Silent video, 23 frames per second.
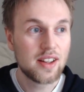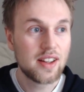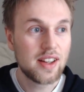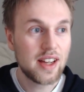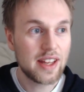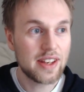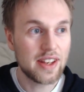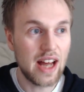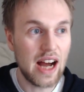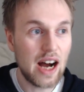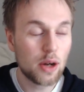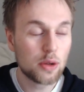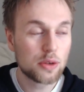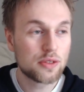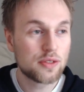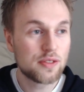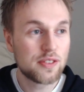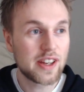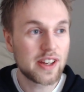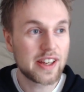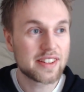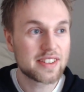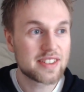an
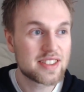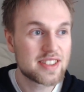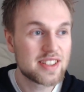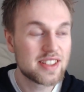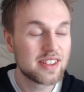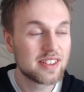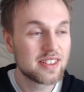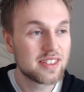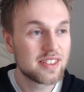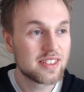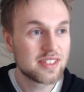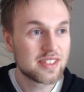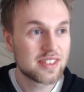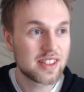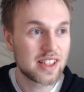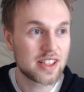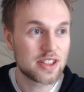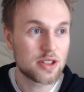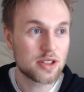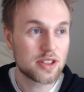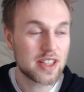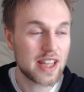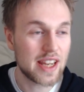outfit
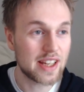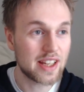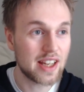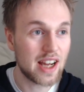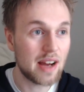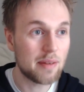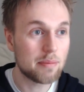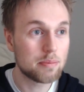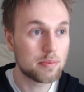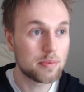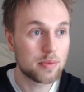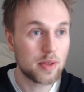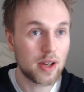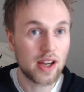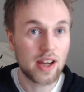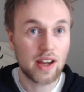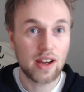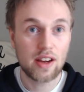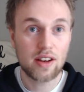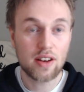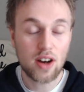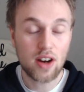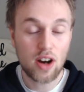that you take up
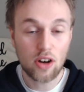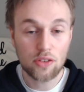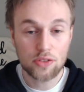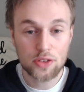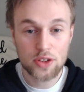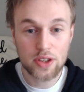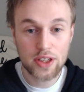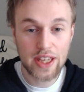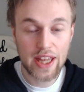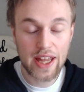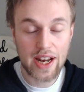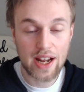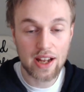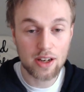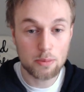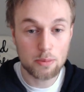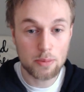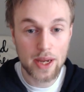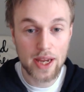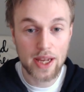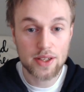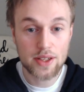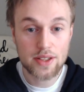uh, after you get out of
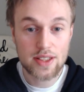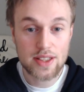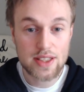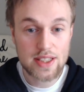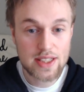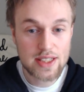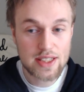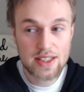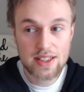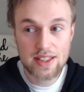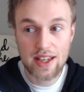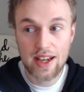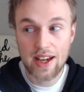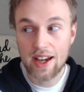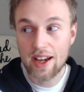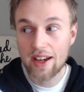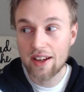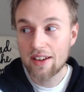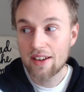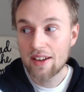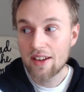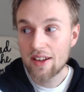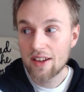bed. It's
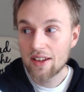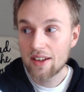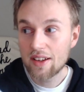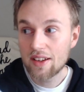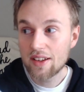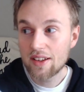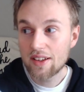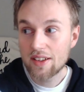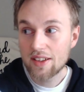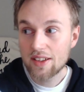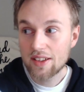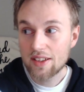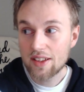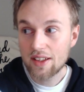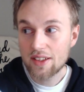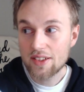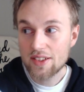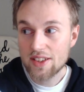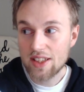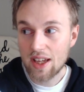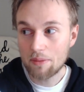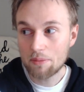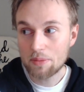uh,
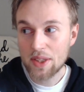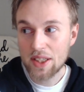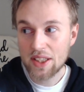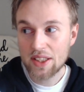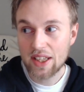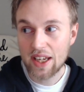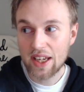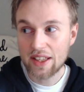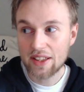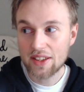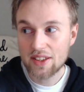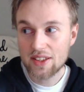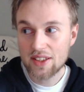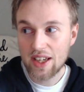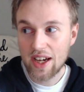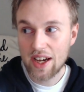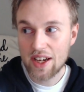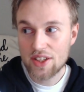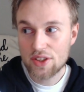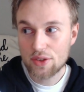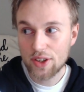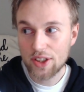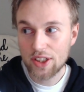something that
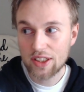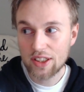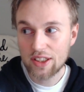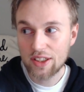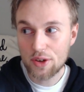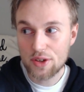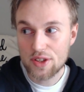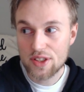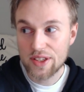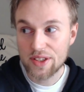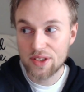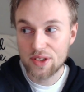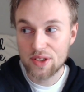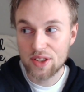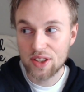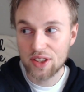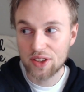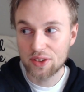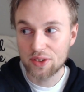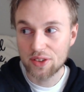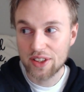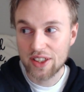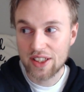ties very closely to
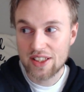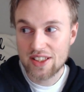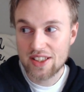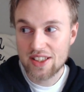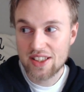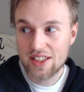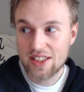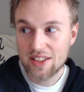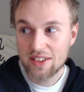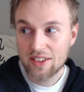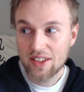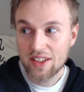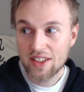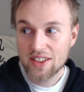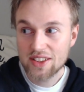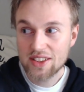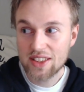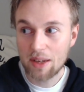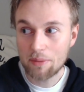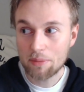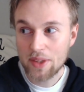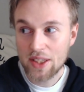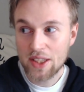you, and it's
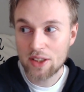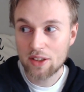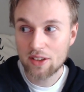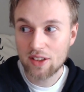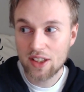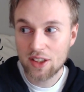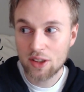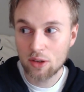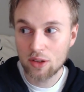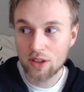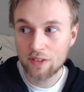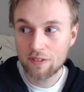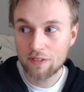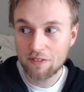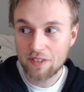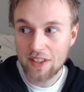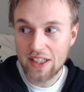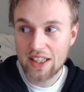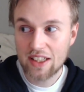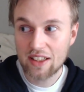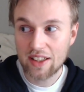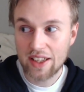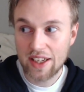something you can only
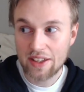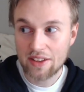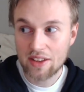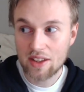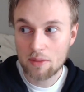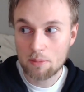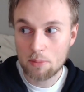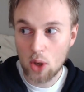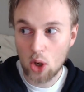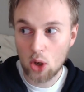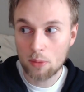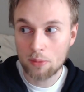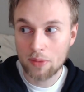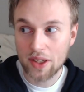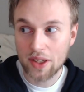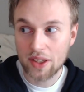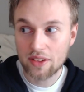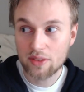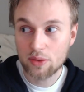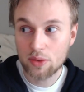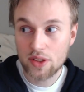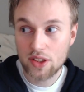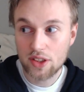feel in the
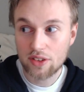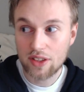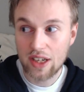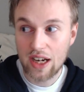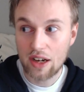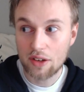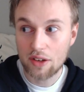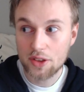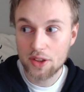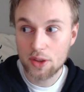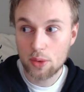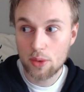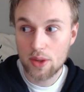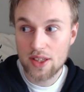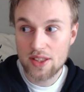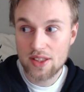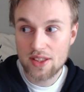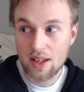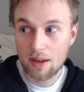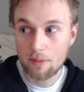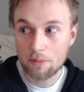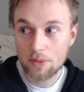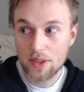moment when you're out doing
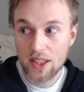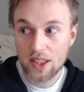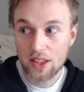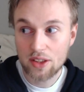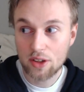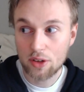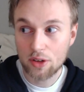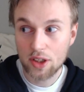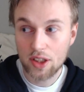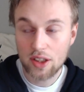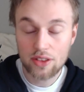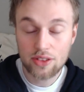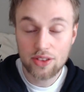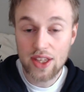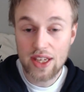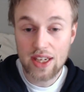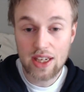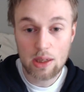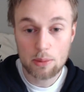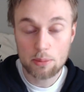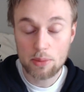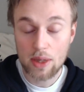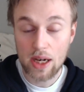something. You know, you can
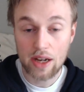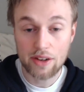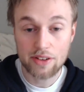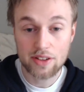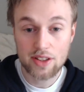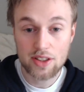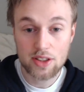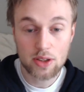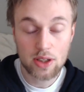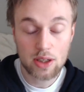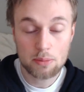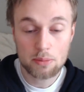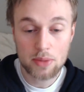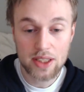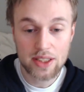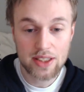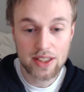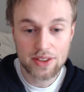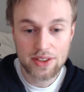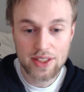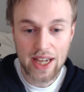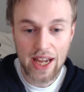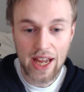think about it, and you can be
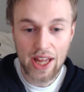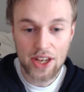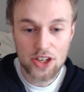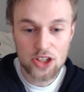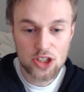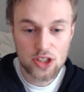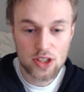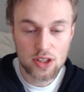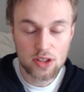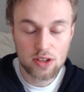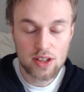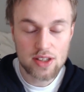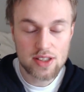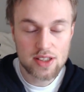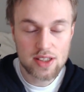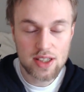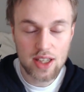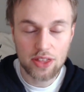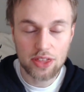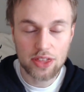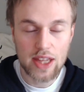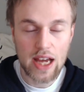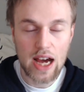detached, and you can sit